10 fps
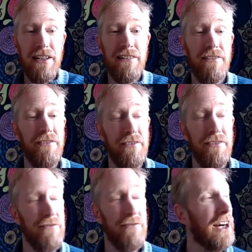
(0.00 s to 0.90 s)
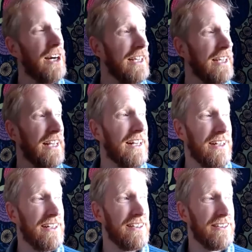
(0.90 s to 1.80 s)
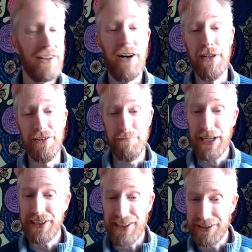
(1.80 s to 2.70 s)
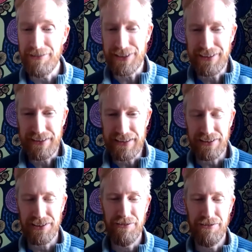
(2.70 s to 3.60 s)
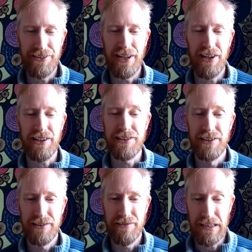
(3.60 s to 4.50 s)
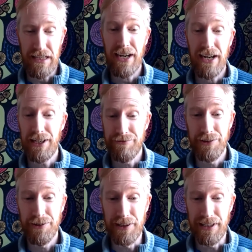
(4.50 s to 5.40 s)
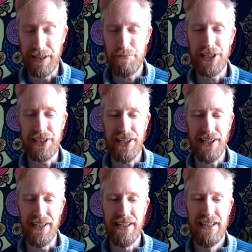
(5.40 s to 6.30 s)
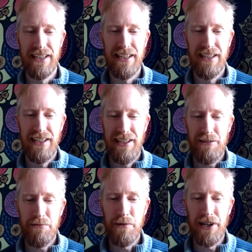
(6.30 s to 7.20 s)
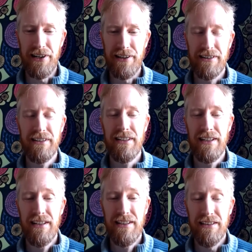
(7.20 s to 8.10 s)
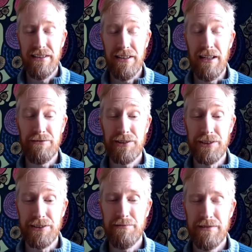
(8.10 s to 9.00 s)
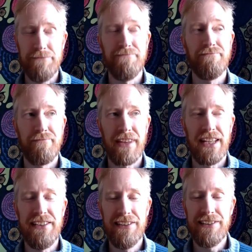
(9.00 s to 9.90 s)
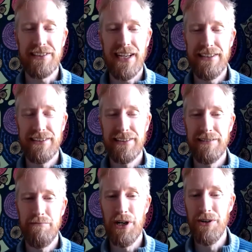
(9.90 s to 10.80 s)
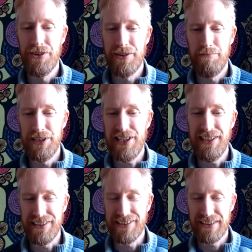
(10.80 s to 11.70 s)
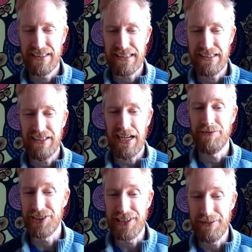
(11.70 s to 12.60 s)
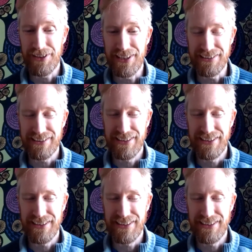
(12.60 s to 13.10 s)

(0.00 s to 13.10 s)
very common. Medical devices is actually a very large area for PKI, where, of course, in this case, both machines have certificates.